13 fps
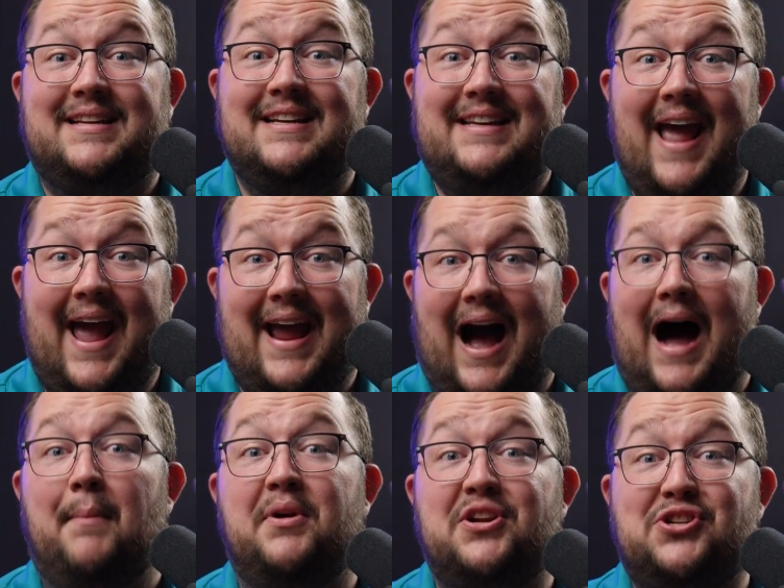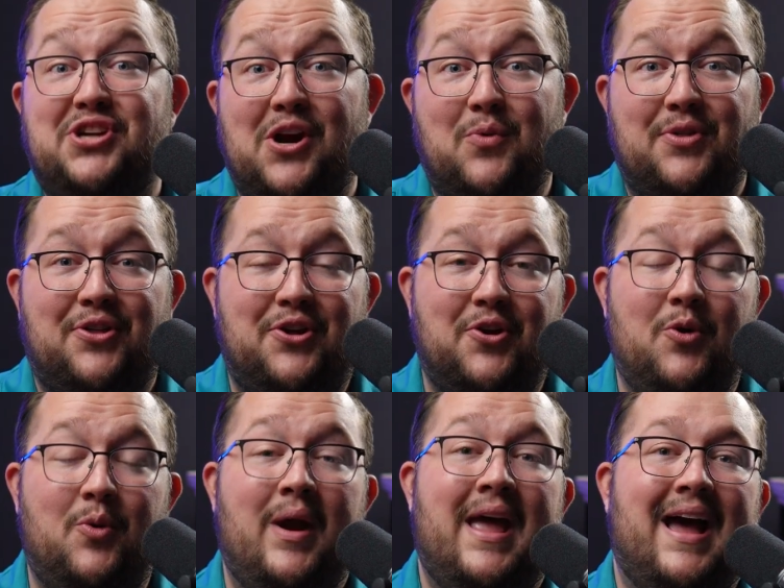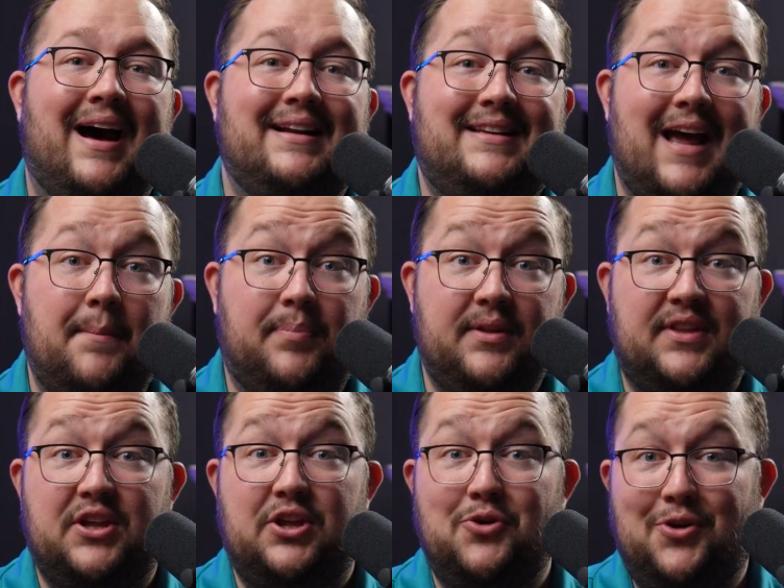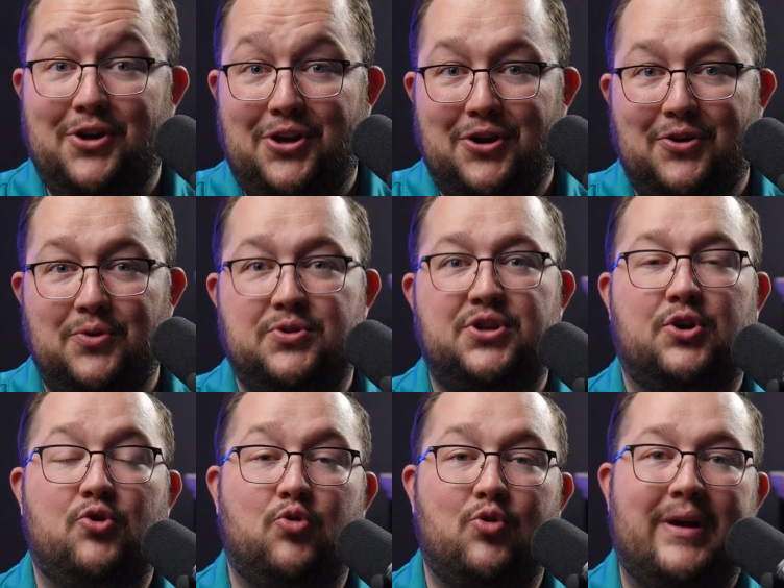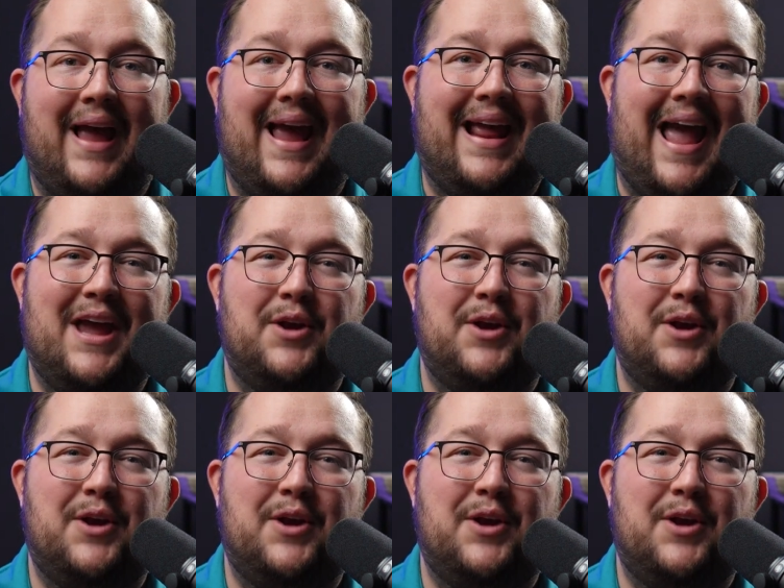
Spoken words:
and today I'm going to share with you a template that you can use to create